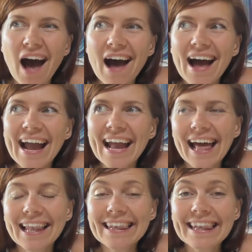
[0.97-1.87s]
I
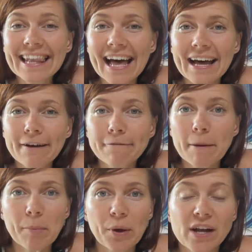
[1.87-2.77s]
love
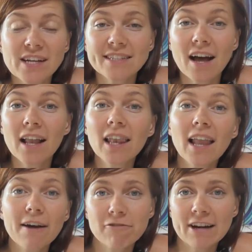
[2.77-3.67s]
books. I
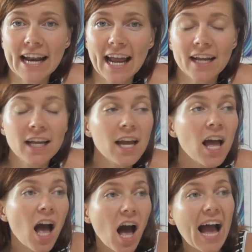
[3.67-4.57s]
love reading.
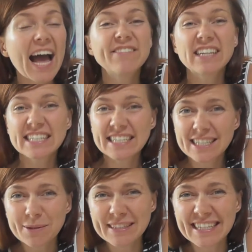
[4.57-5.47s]
I have done
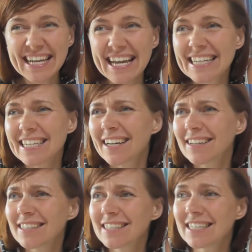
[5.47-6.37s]
since I was a kid. I
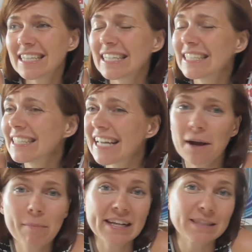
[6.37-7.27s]
used to stay
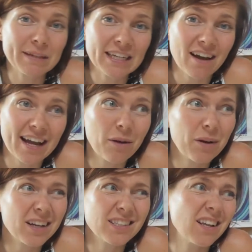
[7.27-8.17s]
up past midnight when
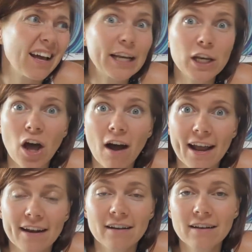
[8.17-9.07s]
I was like
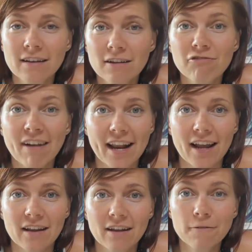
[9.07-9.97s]
9
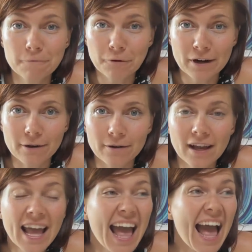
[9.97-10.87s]
reading, for real.
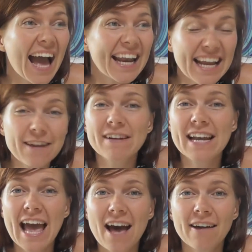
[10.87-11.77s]
And even
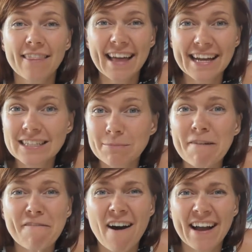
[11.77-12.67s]
now, that is my
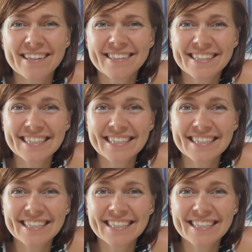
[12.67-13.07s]
vice.